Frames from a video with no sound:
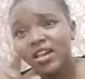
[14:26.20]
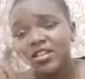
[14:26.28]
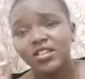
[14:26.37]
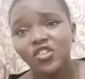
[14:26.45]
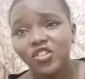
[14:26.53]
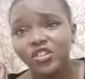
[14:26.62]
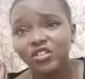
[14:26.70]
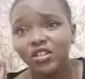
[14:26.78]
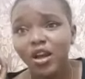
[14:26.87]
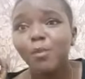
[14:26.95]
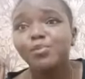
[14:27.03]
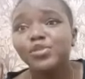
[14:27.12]
girl,
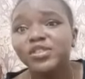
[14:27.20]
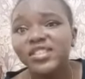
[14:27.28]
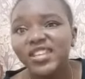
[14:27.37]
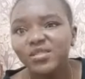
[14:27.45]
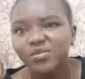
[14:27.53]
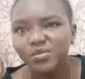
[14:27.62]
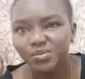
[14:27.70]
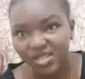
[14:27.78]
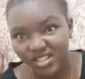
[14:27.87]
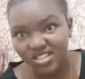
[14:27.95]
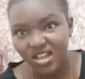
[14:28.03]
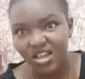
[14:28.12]
boot him
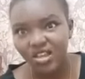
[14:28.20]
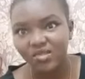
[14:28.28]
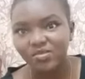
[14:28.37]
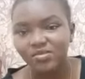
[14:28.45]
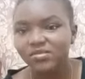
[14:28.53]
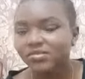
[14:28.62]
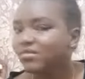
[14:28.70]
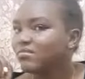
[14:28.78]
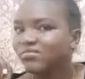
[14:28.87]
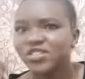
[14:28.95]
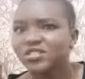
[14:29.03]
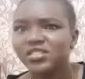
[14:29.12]
big time.
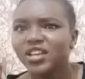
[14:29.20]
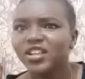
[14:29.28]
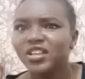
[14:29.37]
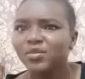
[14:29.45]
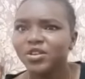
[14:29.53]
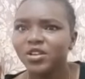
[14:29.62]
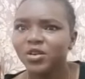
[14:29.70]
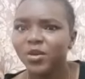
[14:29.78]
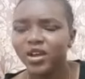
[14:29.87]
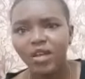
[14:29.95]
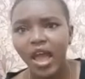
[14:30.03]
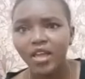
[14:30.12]
Just tell him, you know what,
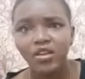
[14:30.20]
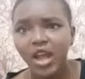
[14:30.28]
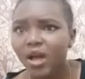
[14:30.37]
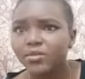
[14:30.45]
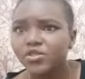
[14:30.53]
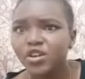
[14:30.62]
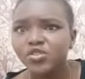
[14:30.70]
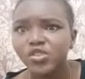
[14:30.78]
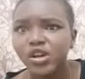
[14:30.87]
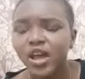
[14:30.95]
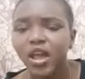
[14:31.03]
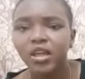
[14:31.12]
come straight to a
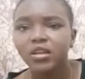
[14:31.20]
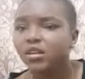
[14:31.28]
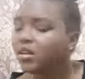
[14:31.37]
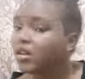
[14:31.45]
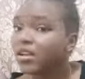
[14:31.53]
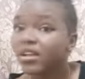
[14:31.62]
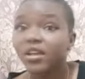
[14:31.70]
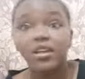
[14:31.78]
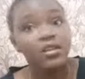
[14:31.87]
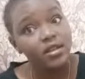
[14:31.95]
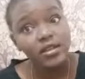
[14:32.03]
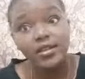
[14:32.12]
guy.
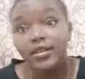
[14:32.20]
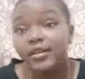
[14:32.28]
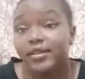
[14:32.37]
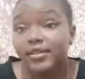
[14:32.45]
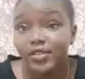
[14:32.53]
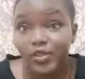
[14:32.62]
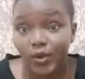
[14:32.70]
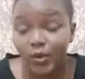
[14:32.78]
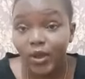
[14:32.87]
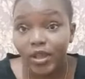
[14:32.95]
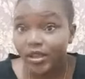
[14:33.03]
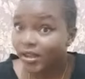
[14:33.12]
So,
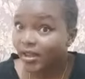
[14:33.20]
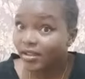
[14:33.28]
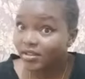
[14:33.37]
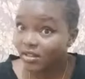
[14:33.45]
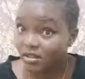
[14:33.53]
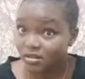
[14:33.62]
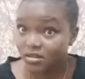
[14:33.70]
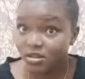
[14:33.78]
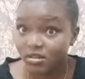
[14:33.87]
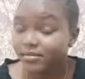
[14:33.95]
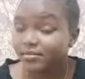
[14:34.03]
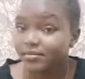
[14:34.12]
look,
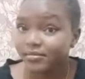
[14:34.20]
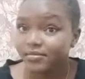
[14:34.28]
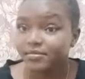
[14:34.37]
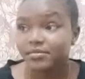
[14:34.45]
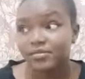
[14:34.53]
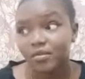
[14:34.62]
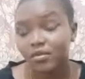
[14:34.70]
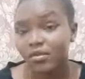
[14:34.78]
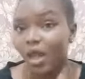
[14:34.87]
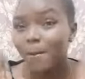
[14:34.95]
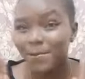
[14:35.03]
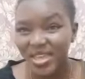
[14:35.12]

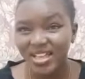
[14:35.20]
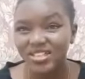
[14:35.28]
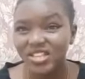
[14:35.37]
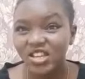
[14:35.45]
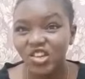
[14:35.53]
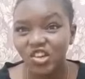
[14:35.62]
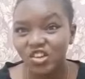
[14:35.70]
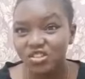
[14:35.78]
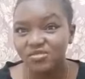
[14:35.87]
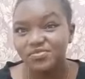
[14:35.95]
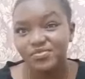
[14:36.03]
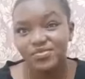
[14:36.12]
being
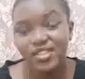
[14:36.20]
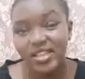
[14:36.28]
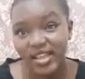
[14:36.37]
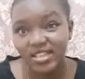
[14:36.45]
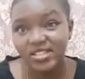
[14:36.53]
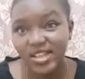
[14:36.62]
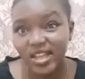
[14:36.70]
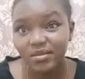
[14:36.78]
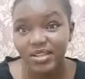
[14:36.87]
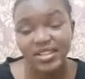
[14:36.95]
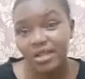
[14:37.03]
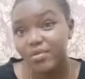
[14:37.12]
single, it can,
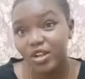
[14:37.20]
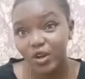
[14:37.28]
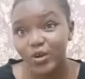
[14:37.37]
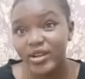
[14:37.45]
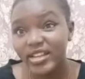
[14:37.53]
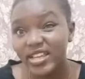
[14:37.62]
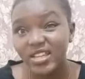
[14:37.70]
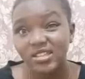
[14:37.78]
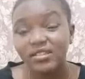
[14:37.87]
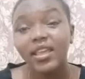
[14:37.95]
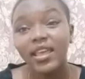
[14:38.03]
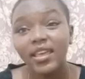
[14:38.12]
it can be lonely,
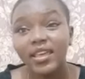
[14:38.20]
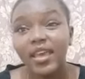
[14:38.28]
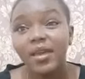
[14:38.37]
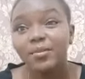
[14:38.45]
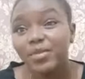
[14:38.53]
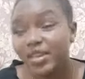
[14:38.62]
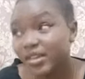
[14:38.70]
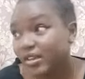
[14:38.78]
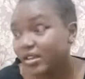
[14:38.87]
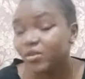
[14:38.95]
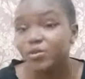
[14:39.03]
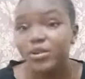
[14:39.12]
it can
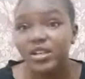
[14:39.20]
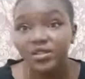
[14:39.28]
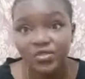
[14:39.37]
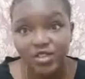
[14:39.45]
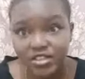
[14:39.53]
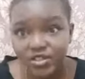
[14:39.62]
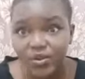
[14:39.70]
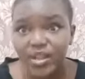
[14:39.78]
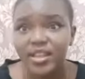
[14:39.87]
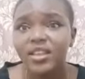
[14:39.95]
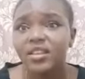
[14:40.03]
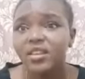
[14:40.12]
be really
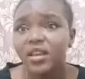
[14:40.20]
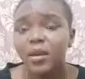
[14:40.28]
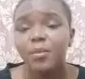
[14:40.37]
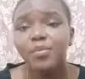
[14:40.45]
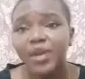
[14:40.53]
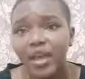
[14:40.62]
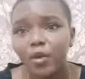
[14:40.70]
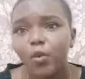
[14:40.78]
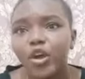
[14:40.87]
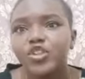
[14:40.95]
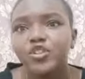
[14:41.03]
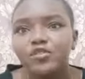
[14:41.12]
frustrating, but
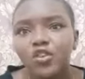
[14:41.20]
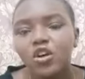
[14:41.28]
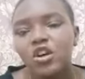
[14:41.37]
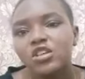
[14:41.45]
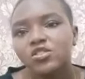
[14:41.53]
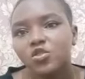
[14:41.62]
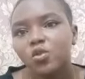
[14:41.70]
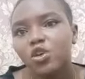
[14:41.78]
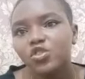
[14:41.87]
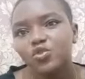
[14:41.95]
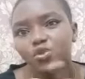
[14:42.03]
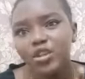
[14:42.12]
when you're focused on what
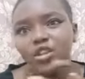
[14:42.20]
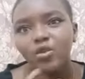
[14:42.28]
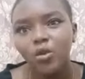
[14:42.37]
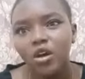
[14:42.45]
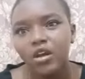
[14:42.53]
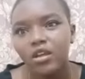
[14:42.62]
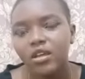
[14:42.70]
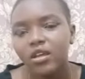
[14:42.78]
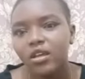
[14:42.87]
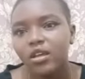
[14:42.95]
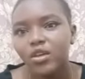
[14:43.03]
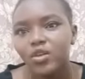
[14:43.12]
you really want,
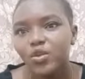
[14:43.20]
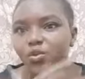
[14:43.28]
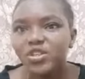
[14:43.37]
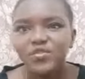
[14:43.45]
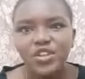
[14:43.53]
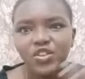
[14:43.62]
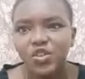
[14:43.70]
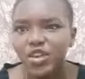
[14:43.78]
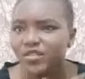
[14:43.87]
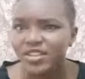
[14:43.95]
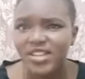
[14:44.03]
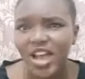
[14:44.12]
you won't even know if
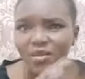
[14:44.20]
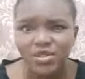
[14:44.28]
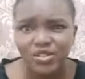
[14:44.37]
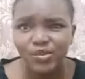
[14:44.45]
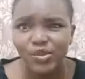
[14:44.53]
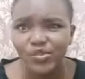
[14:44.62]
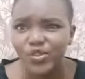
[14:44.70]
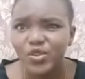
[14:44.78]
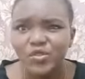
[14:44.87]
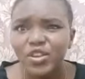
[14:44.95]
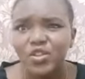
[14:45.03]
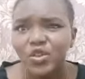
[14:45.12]
the time is moving. You won't
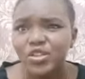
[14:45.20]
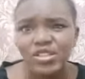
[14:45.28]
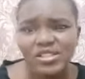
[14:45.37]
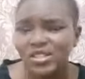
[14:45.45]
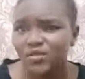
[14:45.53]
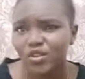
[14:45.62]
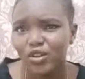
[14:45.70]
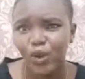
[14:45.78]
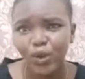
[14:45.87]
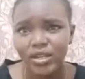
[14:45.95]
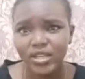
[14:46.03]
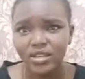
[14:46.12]
even notice if you're
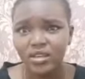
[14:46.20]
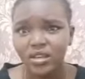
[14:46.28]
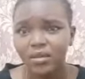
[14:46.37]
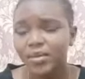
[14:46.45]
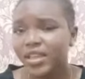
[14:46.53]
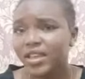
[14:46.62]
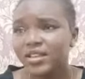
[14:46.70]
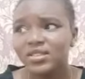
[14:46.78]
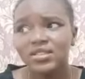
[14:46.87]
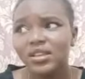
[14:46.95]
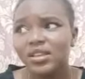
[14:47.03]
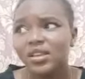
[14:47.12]
lonely because
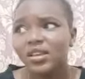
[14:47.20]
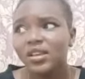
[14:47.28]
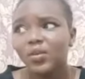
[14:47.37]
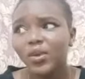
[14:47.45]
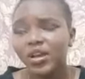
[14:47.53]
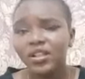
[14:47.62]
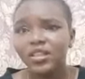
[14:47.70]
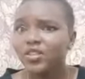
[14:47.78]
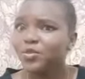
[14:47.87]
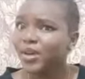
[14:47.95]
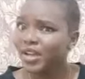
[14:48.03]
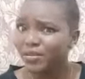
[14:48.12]
well, you
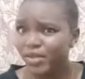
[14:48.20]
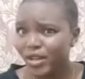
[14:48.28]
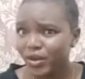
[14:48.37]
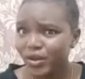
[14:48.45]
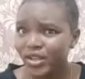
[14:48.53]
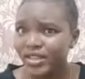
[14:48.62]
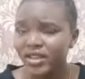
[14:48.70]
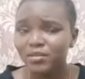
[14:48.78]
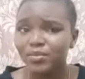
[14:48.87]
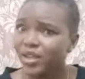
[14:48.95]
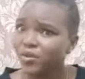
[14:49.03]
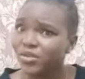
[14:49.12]
better be lonely than
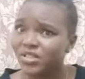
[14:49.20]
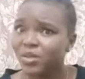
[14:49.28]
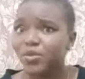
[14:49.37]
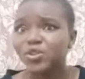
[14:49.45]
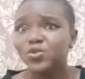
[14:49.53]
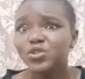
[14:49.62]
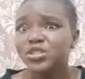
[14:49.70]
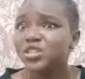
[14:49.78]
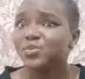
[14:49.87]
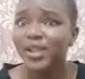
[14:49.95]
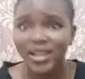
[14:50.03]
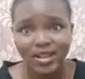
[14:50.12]
being with somebody who's just
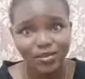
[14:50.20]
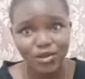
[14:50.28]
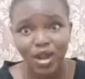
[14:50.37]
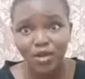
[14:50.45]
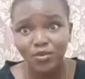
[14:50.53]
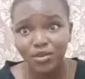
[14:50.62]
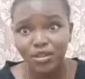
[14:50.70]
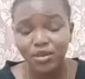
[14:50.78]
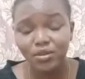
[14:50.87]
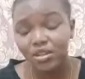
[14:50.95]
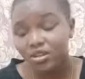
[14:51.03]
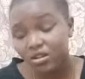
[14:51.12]
playing around with you,
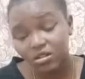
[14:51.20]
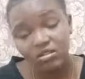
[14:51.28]
you know?